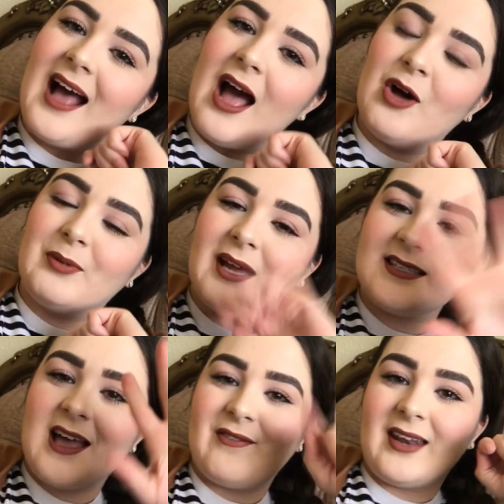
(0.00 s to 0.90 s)
I hope you
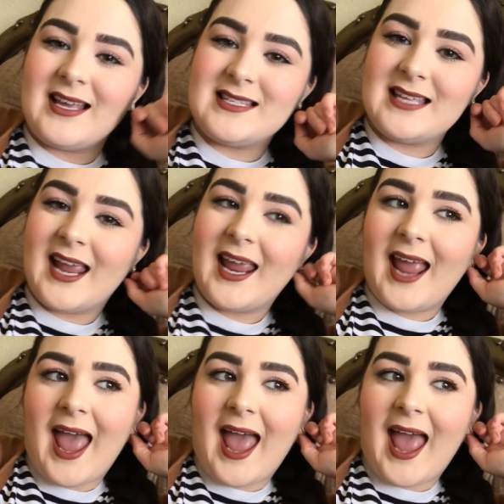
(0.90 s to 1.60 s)
guys have a nice day,